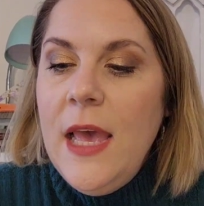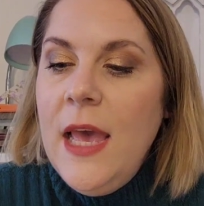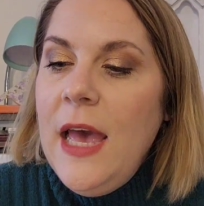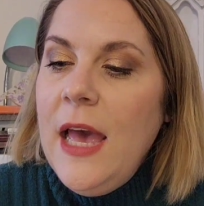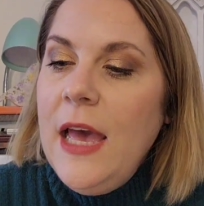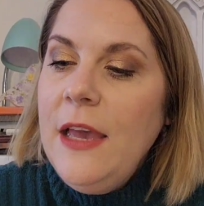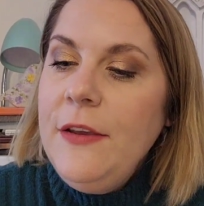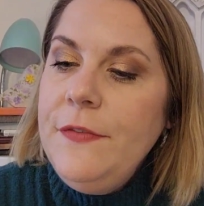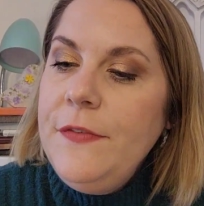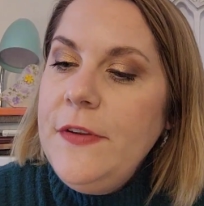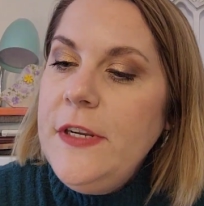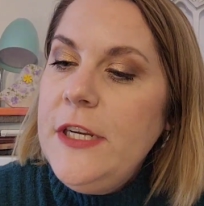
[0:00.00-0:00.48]

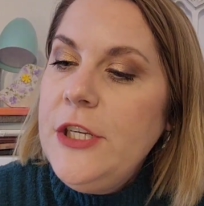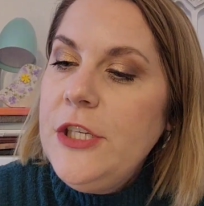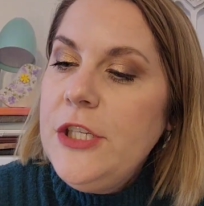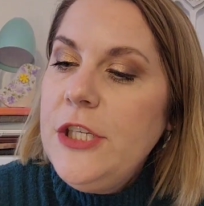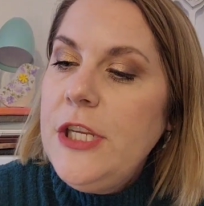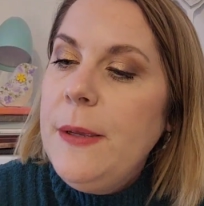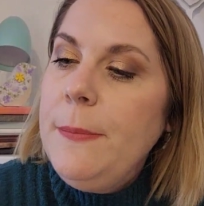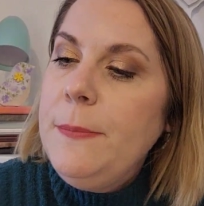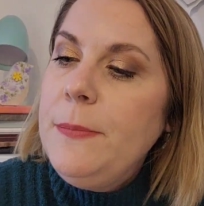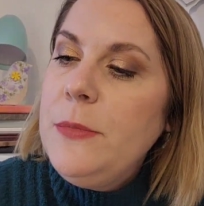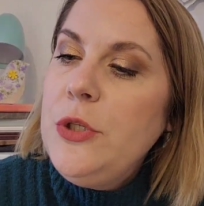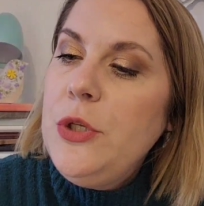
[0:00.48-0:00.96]
I finished
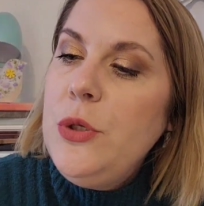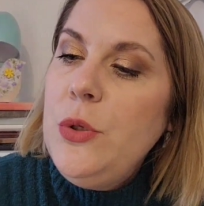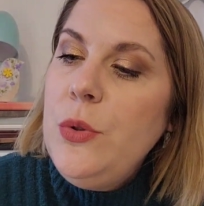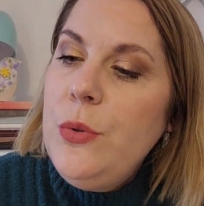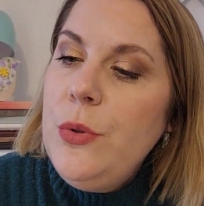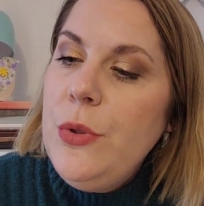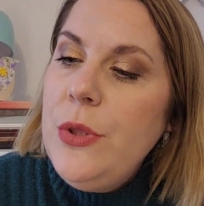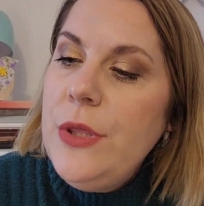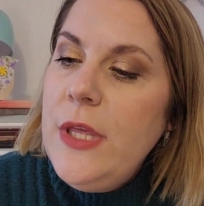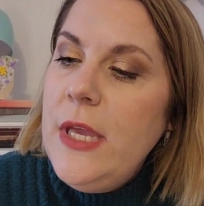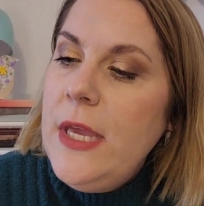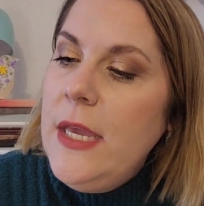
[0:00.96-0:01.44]
up two
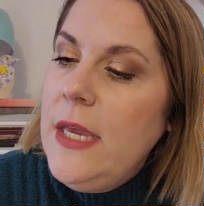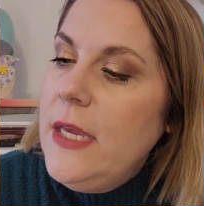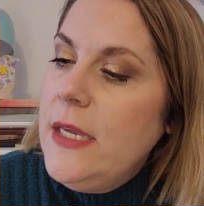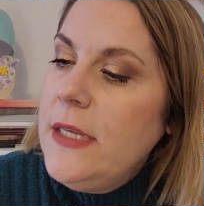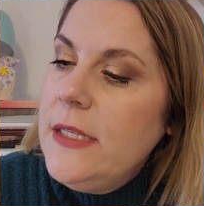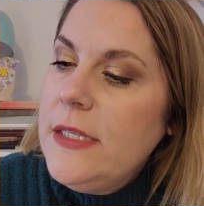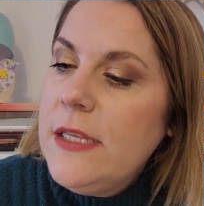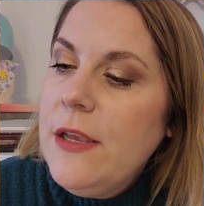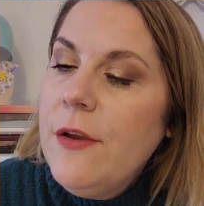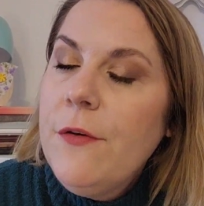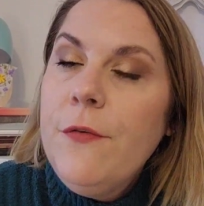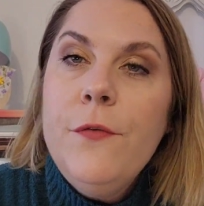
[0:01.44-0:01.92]

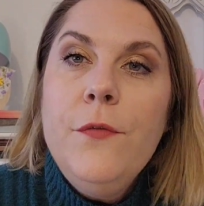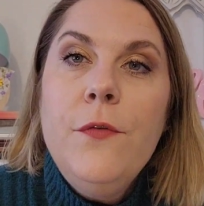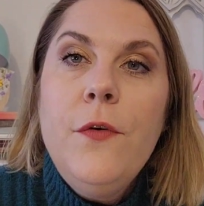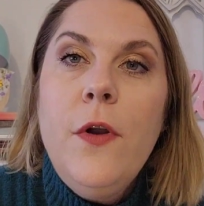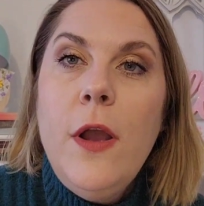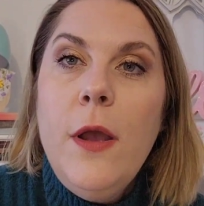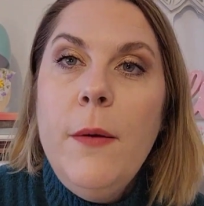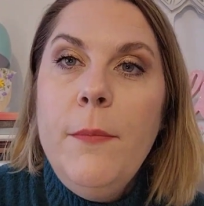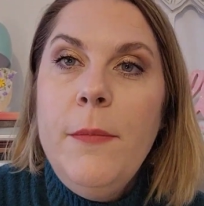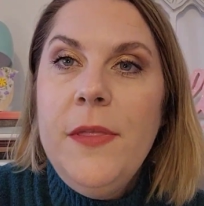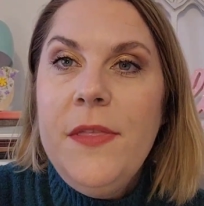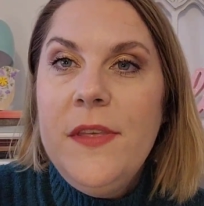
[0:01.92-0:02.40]
things
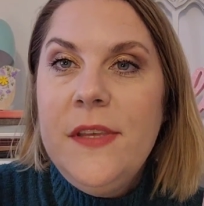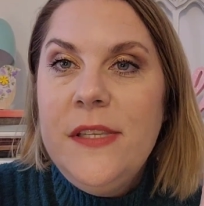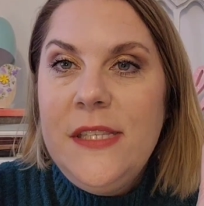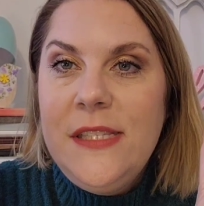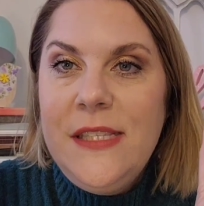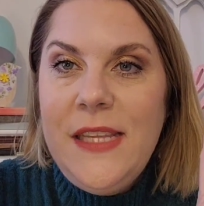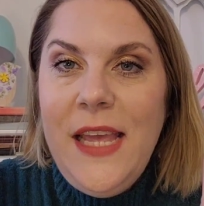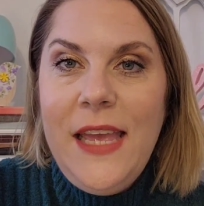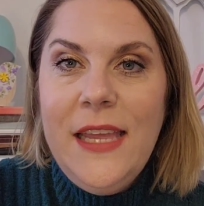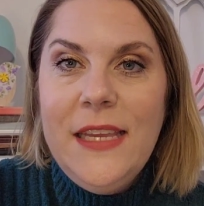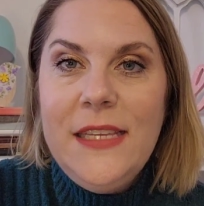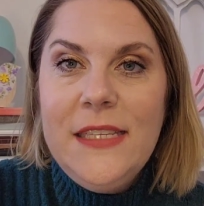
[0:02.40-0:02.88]
from the
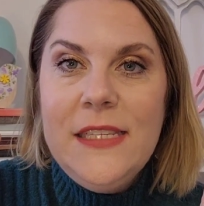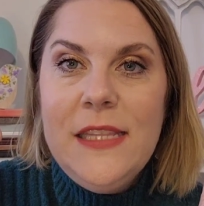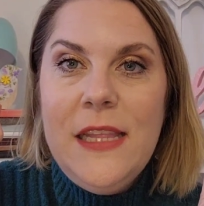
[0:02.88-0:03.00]
set